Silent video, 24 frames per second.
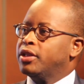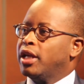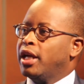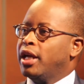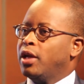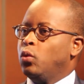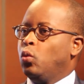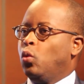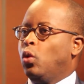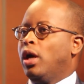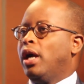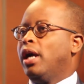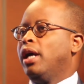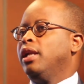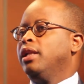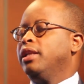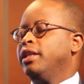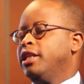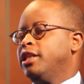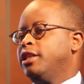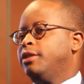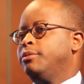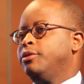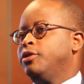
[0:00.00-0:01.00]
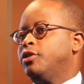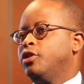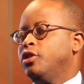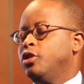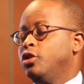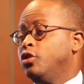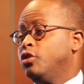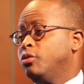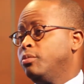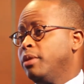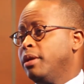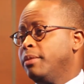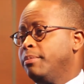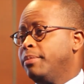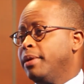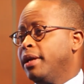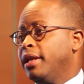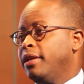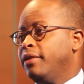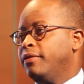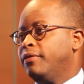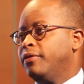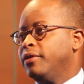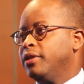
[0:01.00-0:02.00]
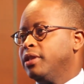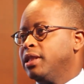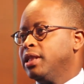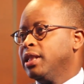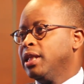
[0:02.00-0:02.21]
And while HBCUs may benefit